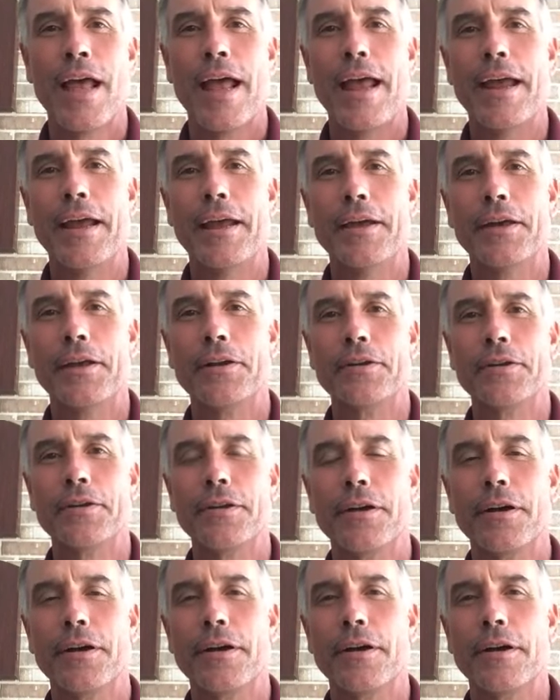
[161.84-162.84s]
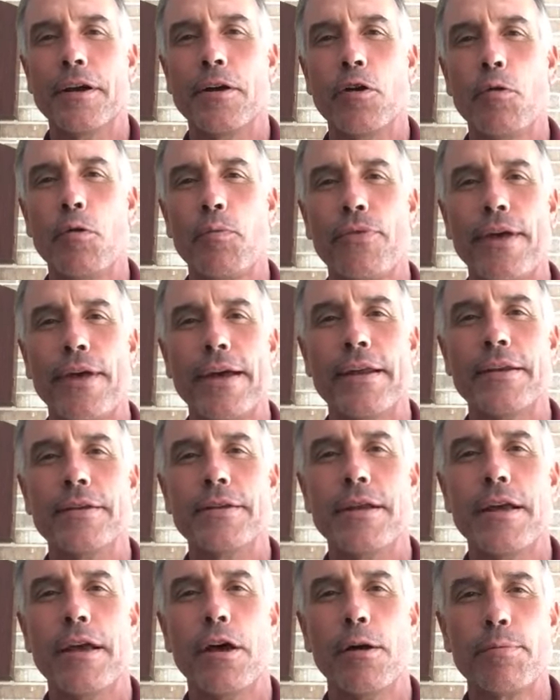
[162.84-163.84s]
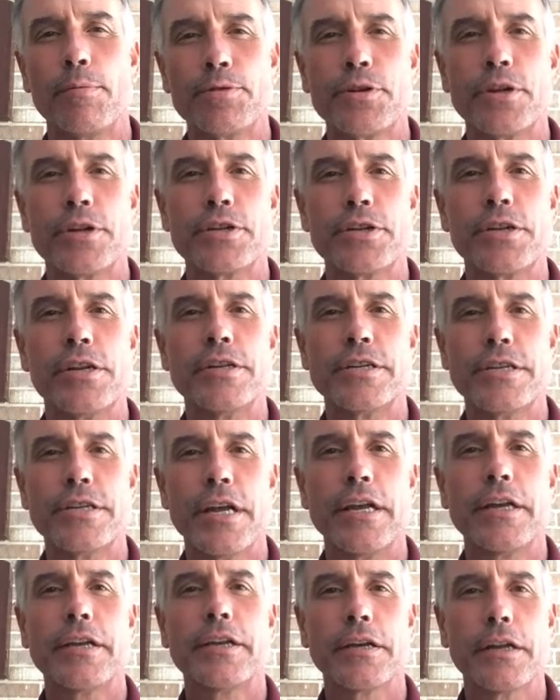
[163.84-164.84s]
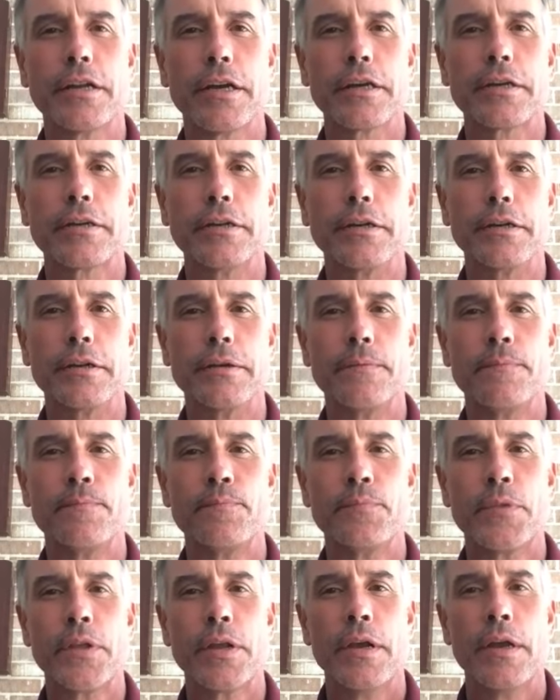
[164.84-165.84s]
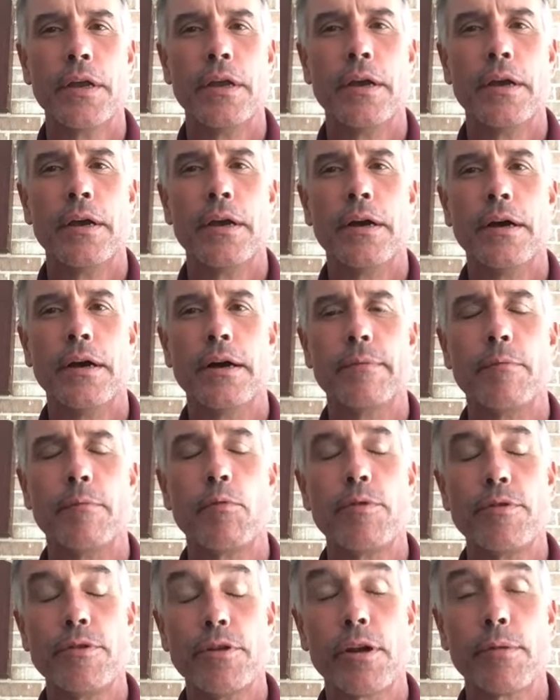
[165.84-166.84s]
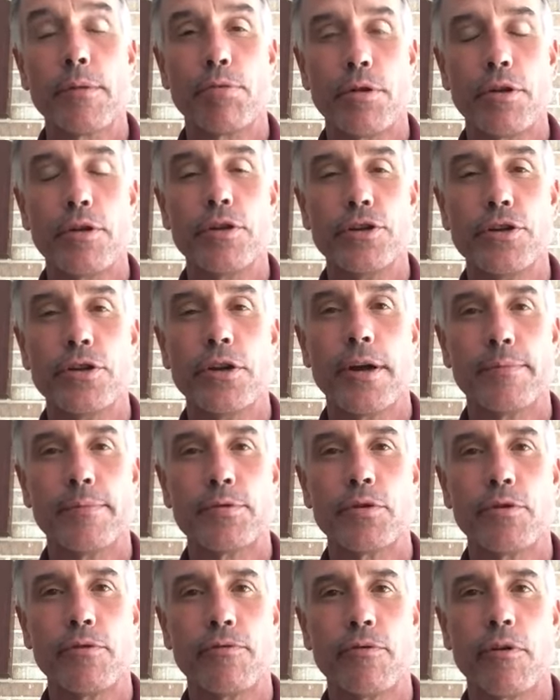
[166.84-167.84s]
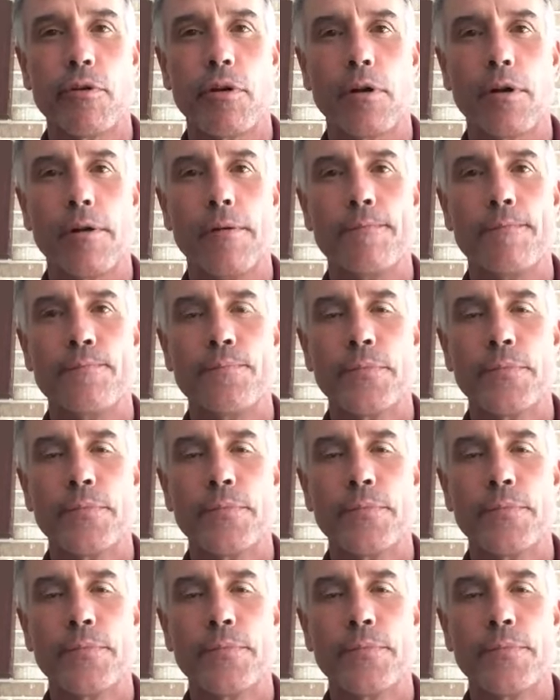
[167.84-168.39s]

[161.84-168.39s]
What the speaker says: And I hope that helps us stay connected. We've done a pretty good job so far.